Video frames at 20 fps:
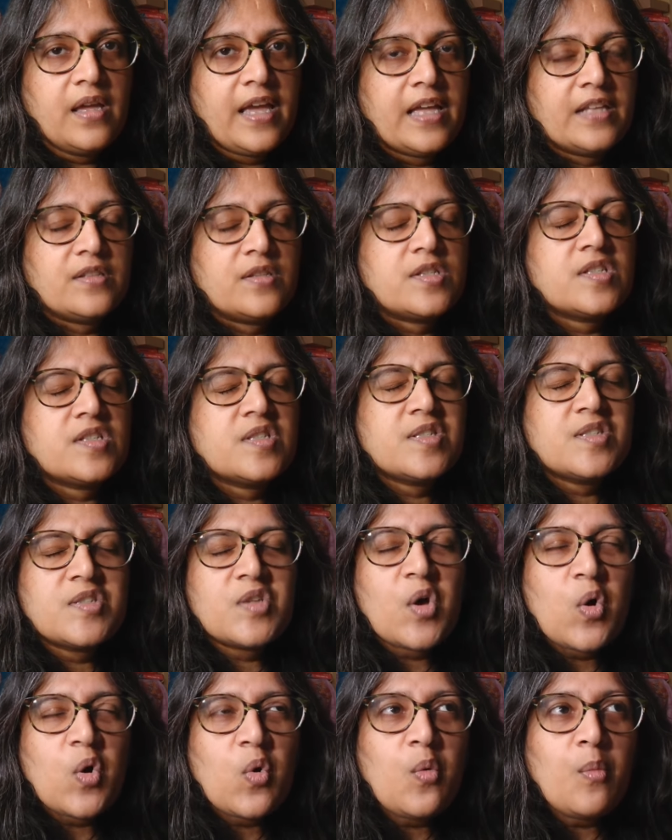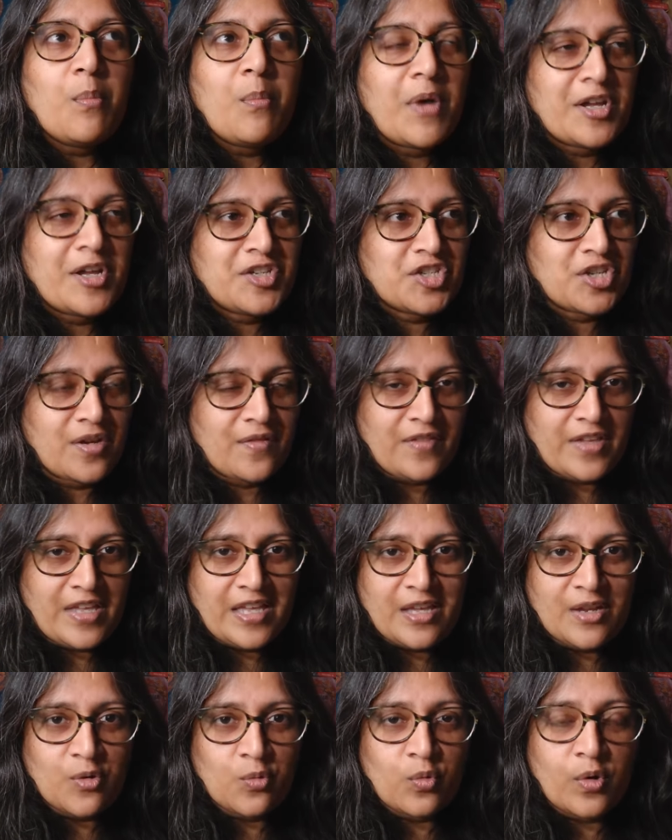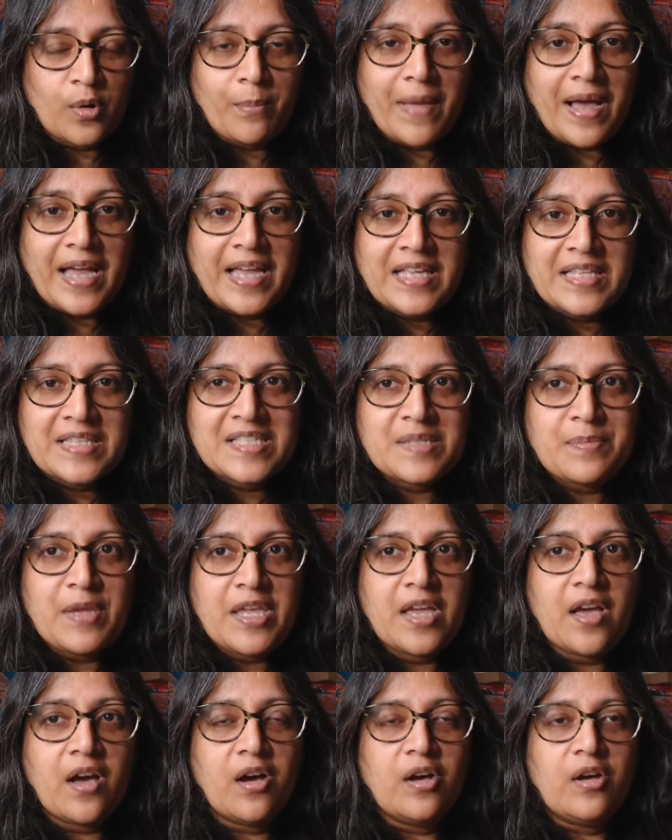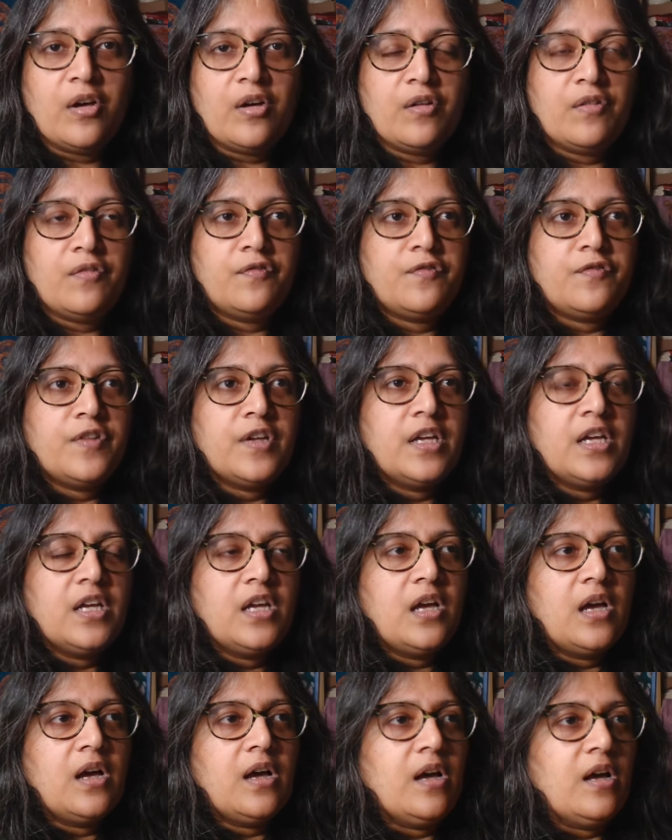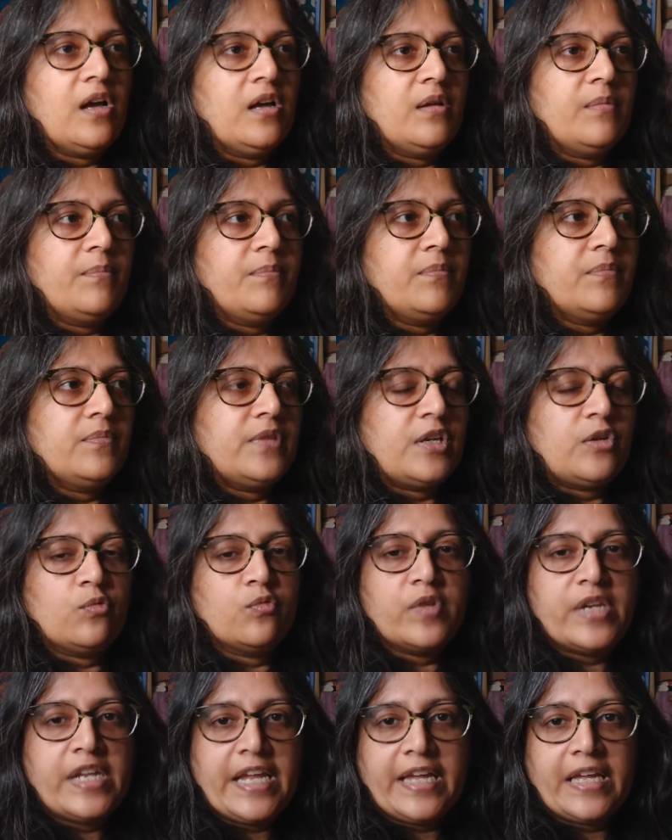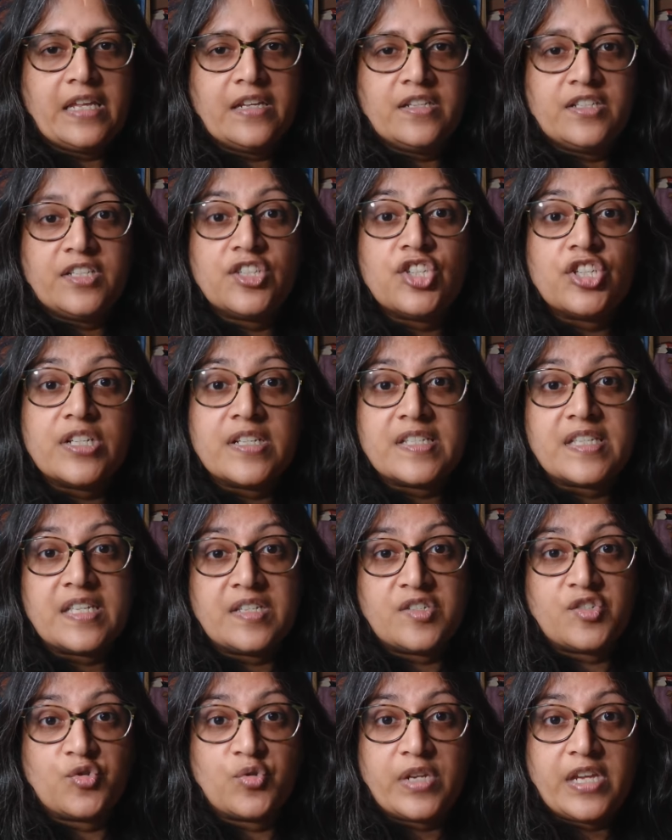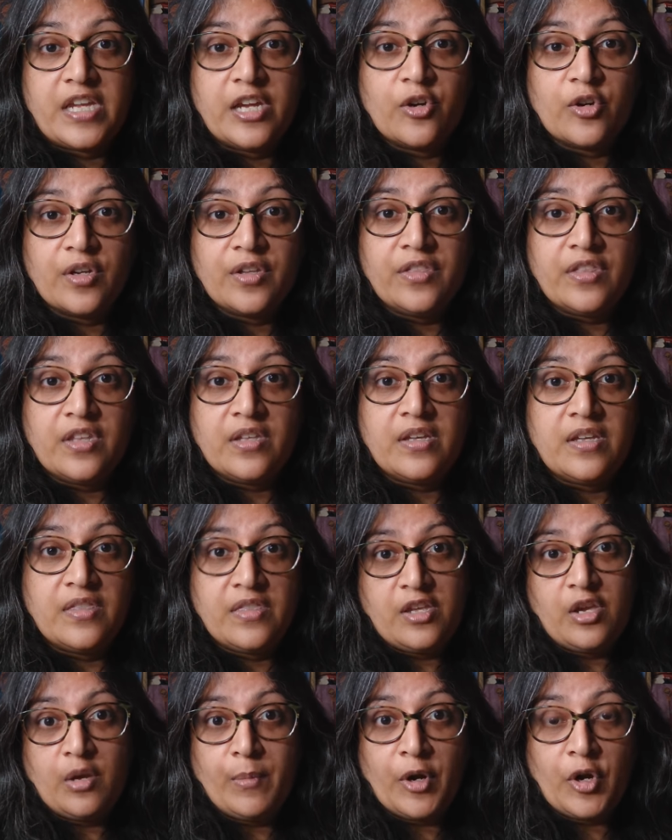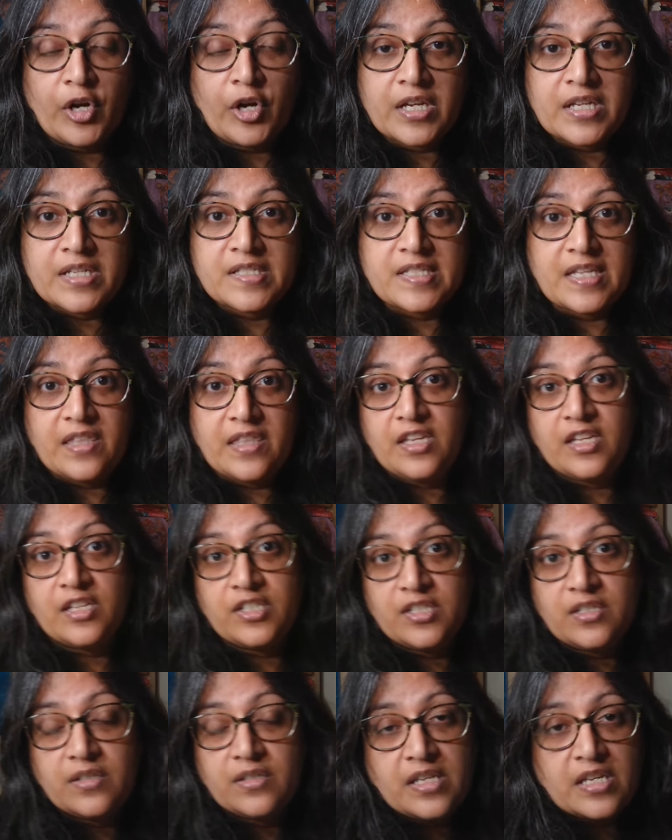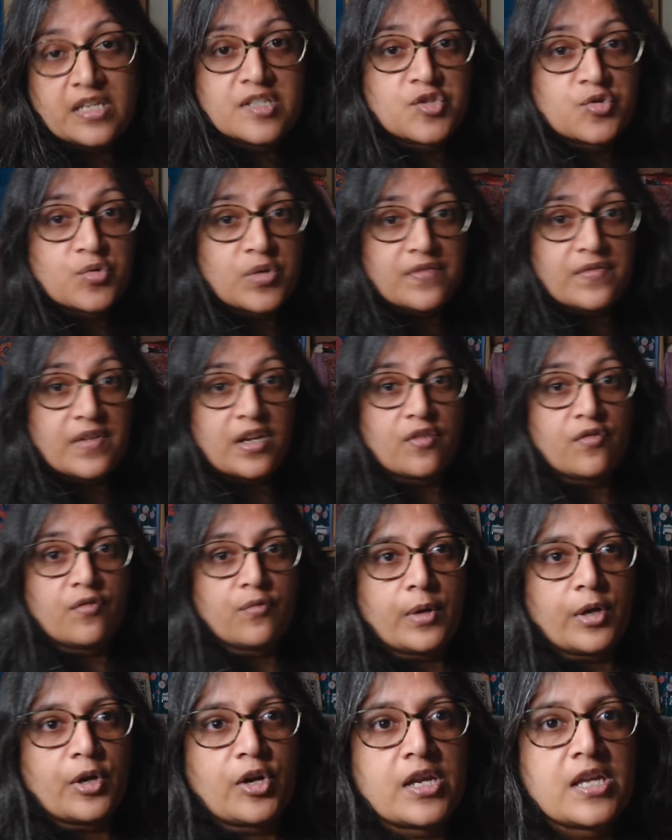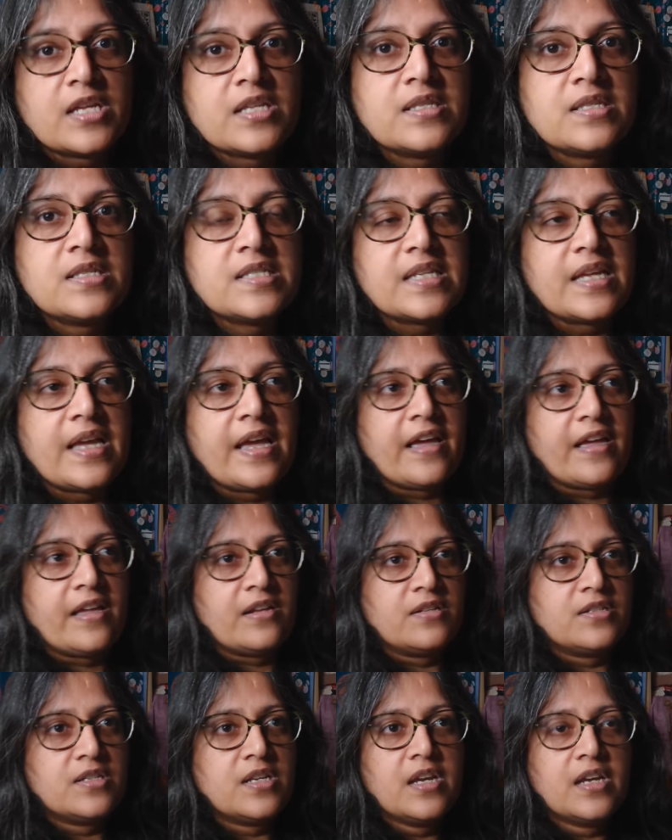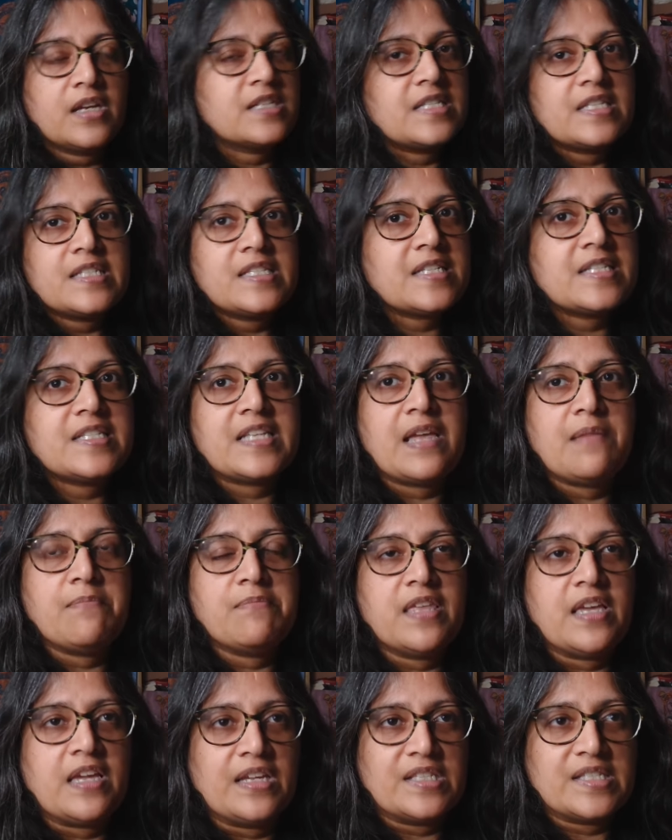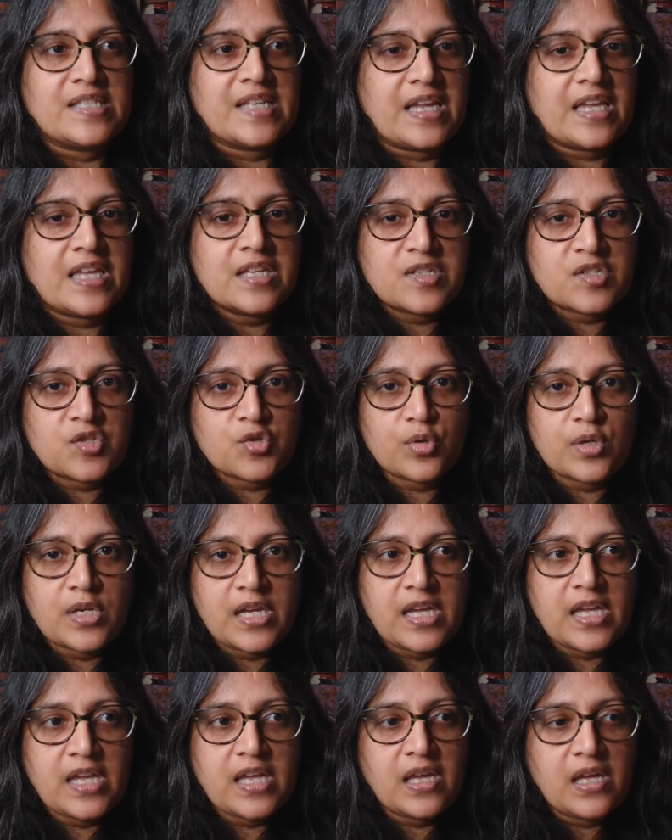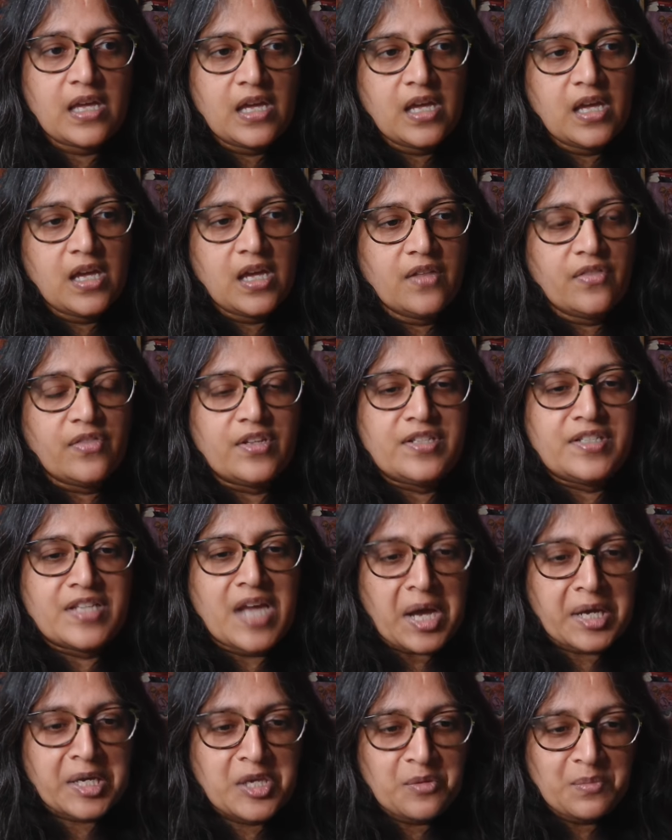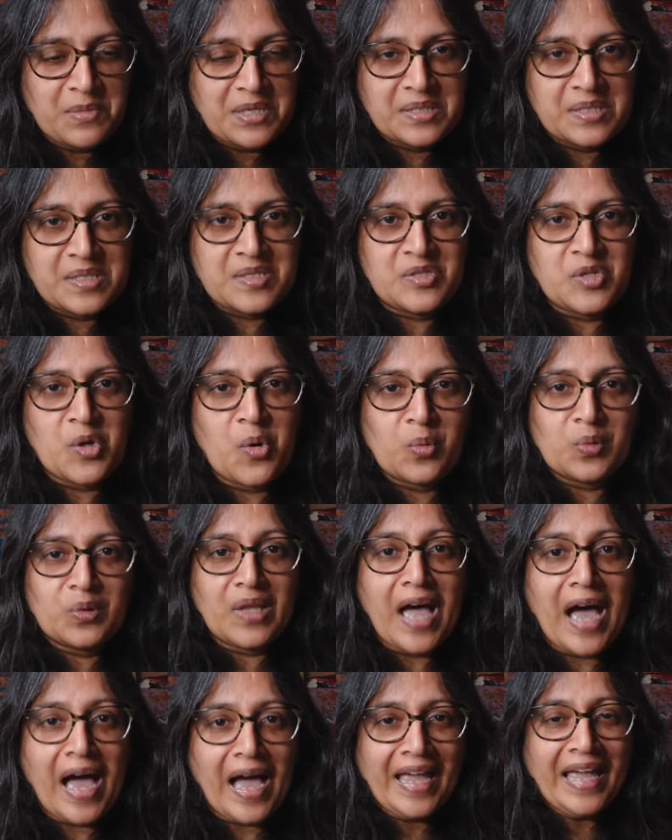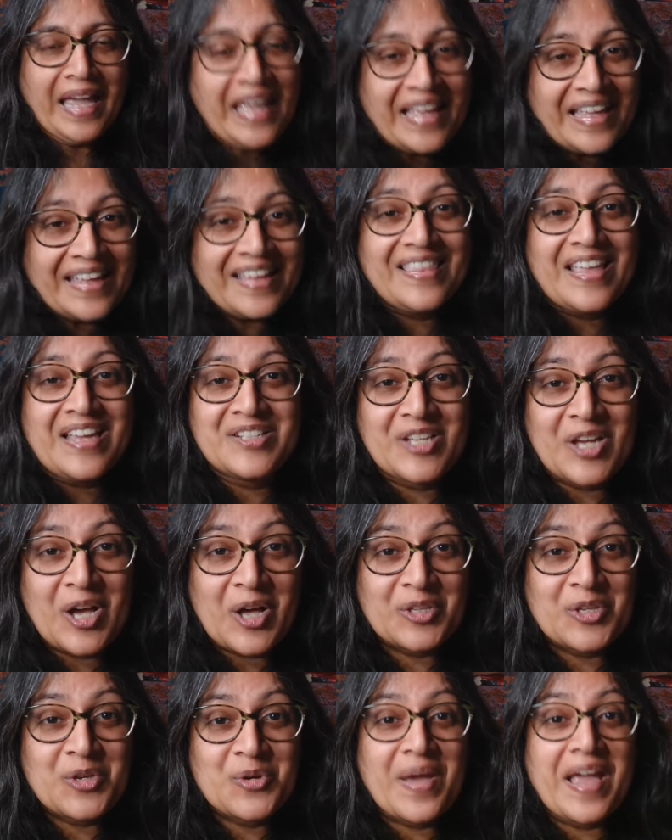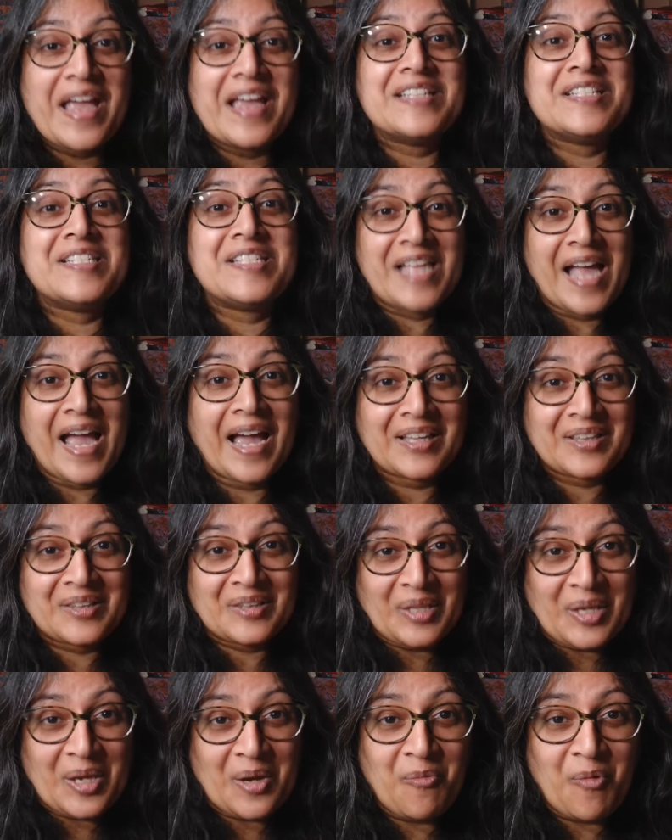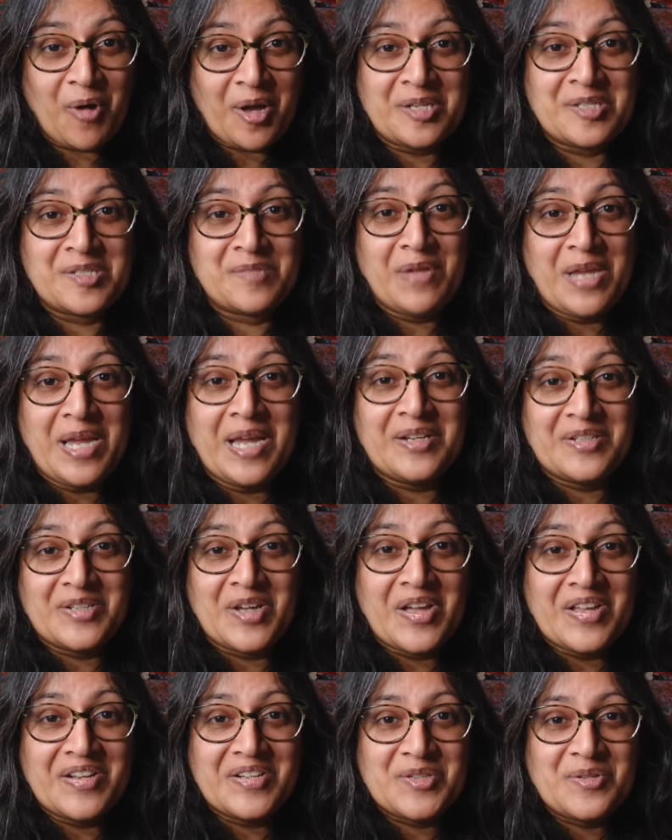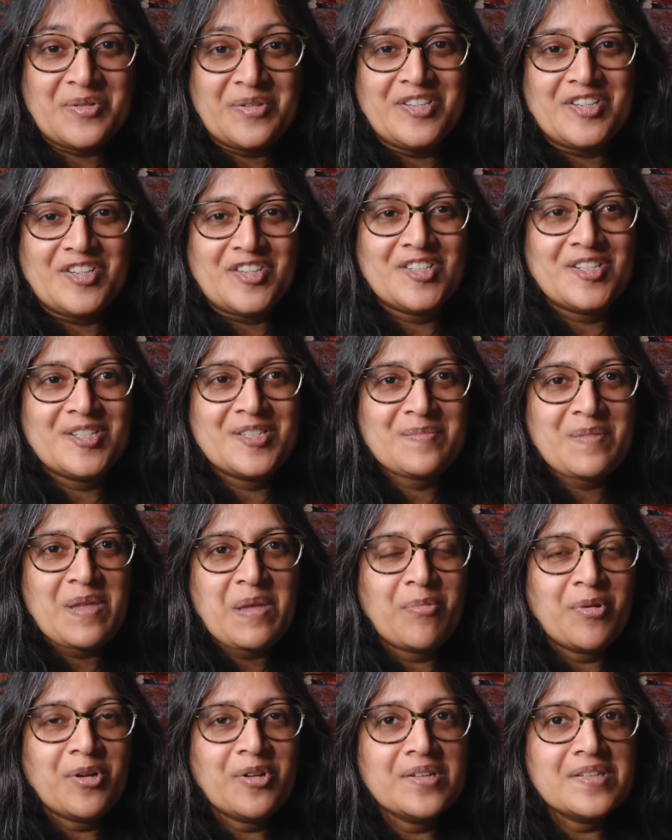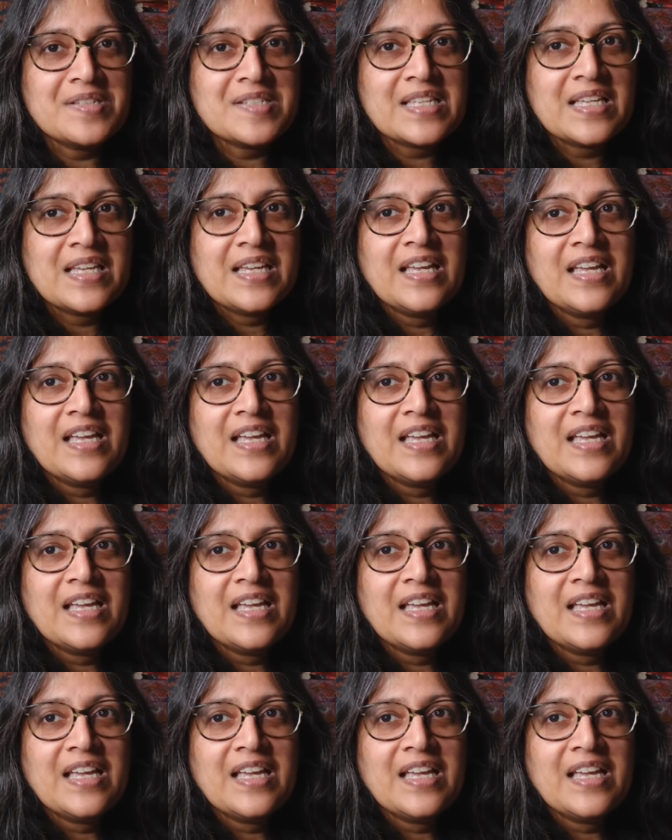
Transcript: And so much of it reminds me of like reading indigenous history here in the Americas, like the history of Native Americans. And because it's the same thing, it's like history the documents don't lie. They tell you exactly what is being done to Indigenous peoples,